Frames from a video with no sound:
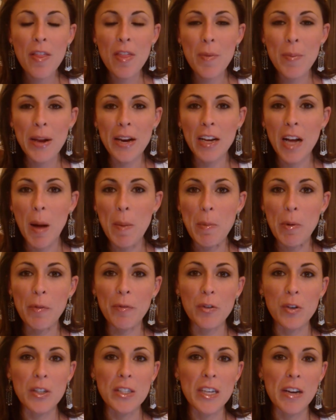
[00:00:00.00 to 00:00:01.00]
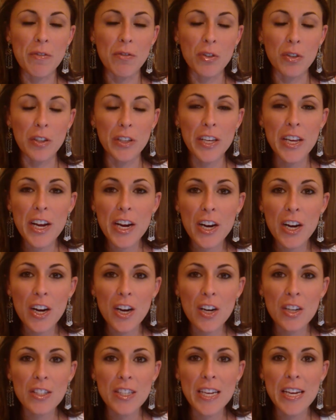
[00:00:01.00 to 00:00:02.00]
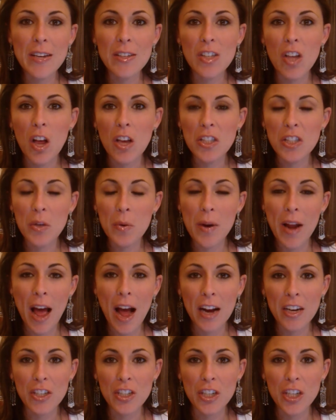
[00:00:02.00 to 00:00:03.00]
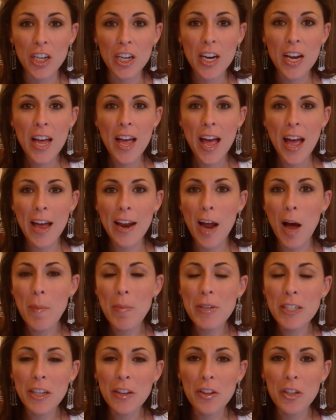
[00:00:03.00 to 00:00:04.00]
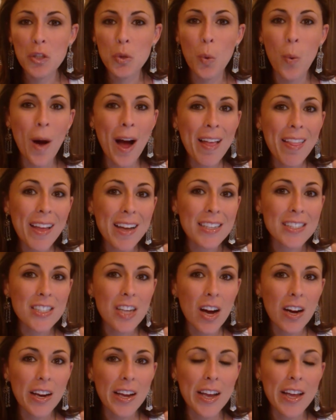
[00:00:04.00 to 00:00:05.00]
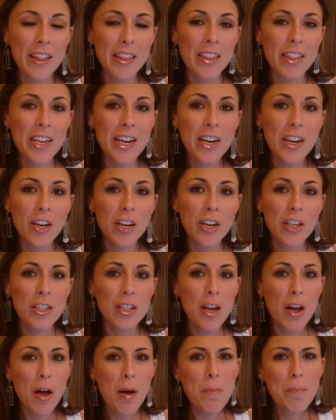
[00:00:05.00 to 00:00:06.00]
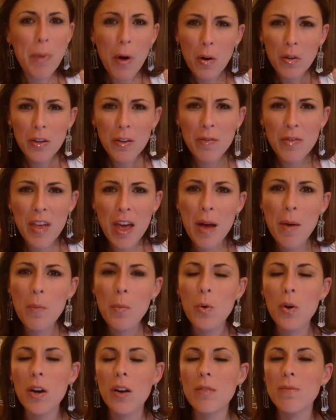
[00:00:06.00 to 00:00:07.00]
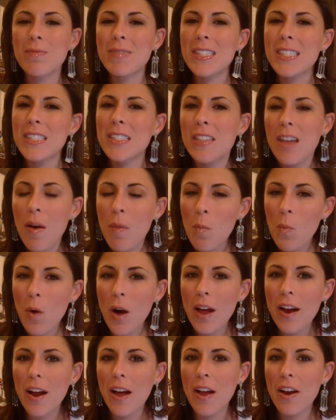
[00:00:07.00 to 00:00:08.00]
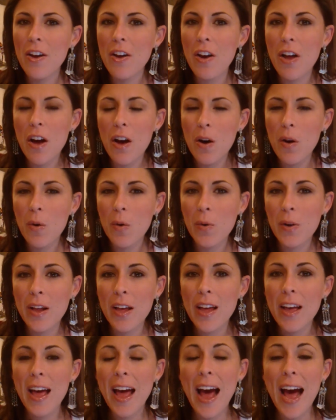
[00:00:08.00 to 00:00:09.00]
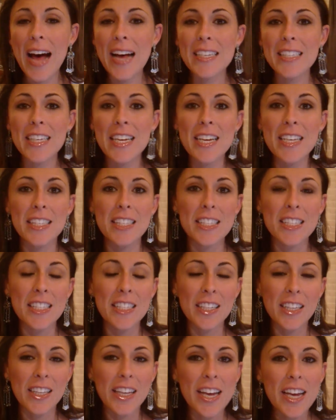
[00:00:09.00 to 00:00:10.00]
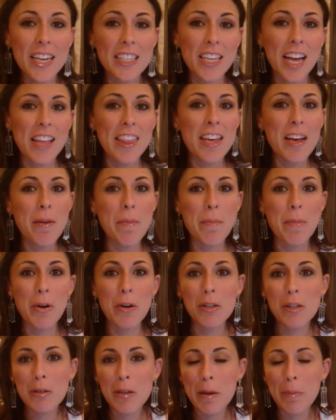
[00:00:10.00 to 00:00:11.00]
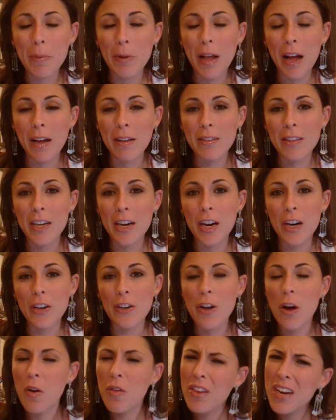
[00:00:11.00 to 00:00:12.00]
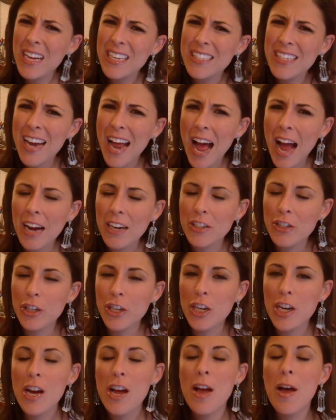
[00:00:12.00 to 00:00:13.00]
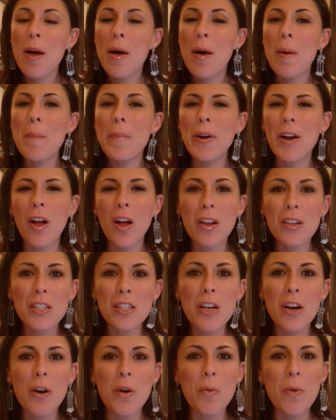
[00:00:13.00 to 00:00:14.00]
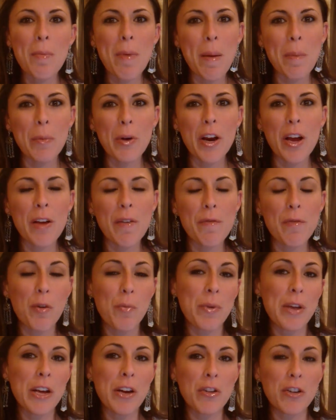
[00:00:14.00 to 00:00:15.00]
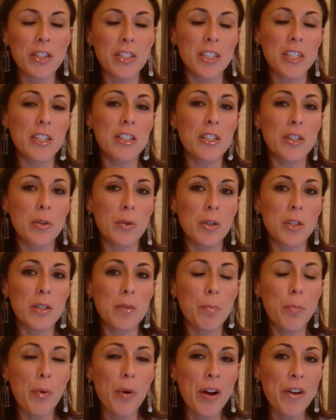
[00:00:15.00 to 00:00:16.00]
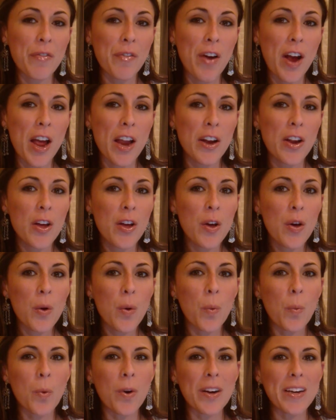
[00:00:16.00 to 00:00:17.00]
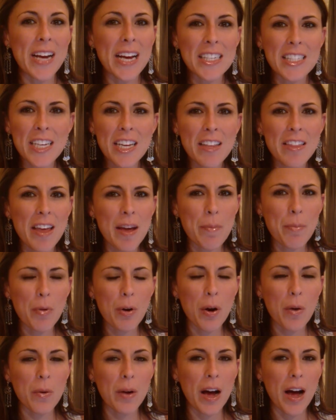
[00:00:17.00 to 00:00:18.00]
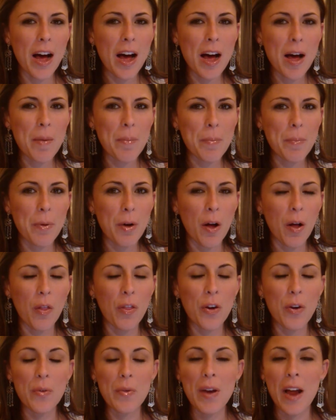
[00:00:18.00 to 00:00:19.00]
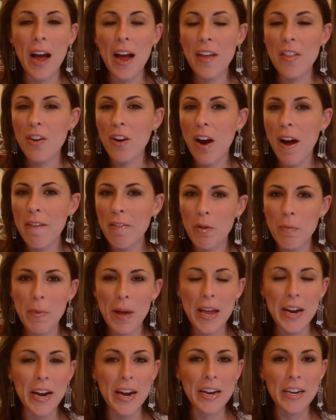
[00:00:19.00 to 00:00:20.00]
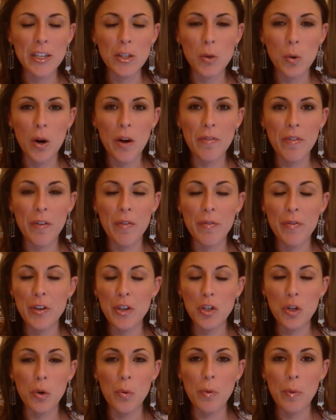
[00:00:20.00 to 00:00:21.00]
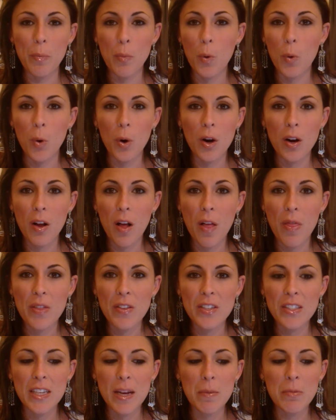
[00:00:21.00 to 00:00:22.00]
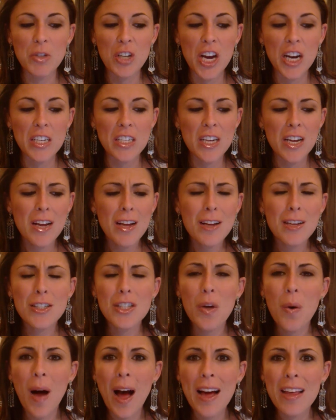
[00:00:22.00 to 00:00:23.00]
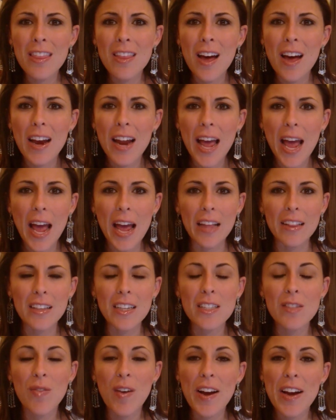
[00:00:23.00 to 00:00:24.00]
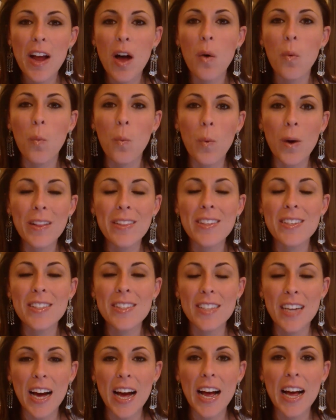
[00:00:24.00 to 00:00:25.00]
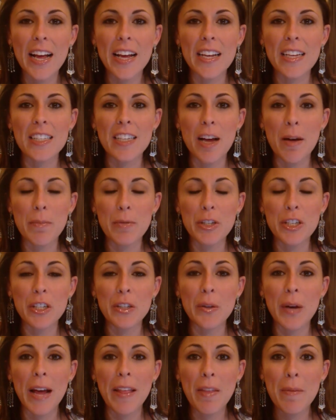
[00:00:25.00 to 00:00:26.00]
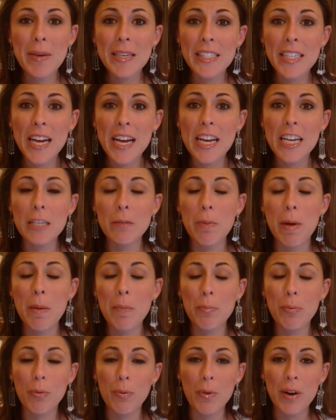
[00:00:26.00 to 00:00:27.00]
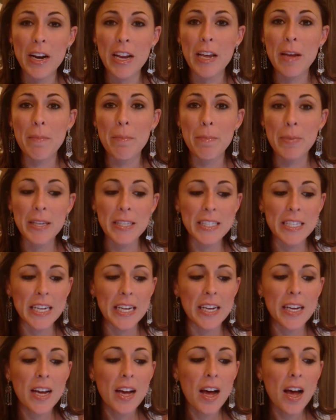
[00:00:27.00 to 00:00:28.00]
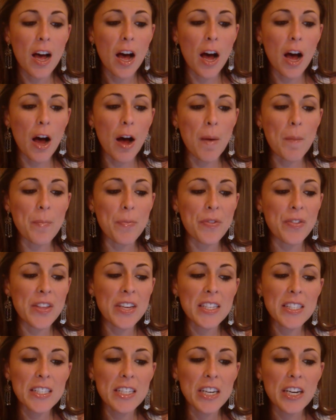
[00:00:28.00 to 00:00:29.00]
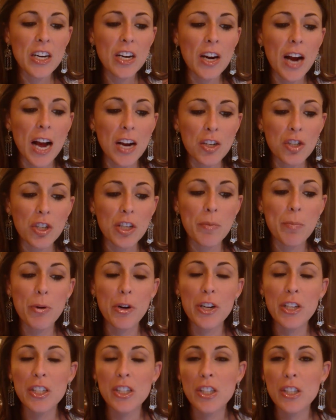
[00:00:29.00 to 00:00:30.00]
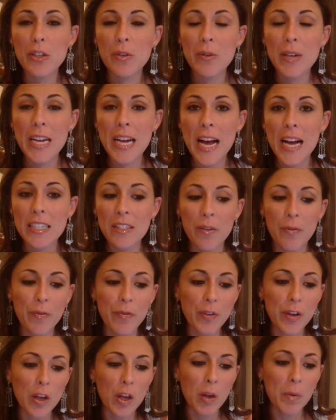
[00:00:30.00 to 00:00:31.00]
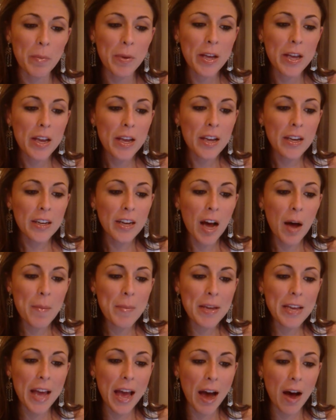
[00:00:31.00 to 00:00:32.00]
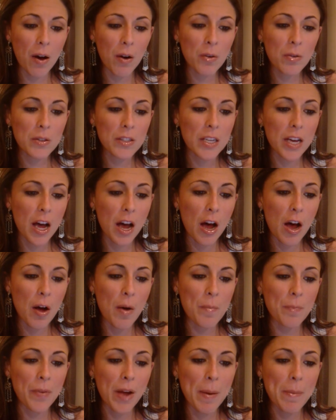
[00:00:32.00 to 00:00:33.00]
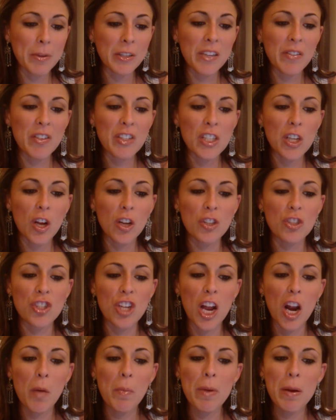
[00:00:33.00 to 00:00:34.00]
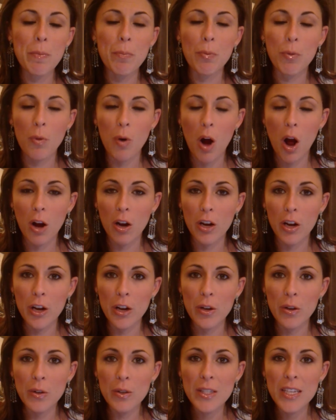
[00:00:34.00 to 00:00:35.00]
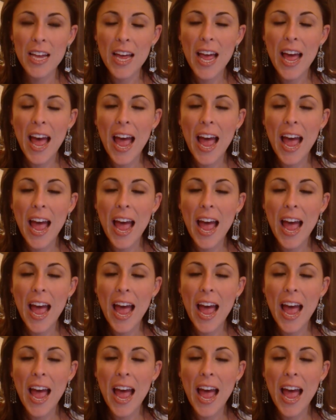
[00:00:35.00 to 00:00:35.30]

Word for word: They've been a couple for several years. He is also an actor, and up until the Twilight Saga hit theaters, both of them were somewhat unknown as he still is. I think most people out there know that he's an actor, but also remember him for being Kristen Stewart's boyfriend, we're guessing they broke up, although neither ever made any sort of official report on the subject. So I thought, hey, let's find out what this guy is up to. And let me say, he's been pretty busy. Um, this year, actually, pretty soon, he has a film coming out. Um, I believe it's called Gentlemen Broncos.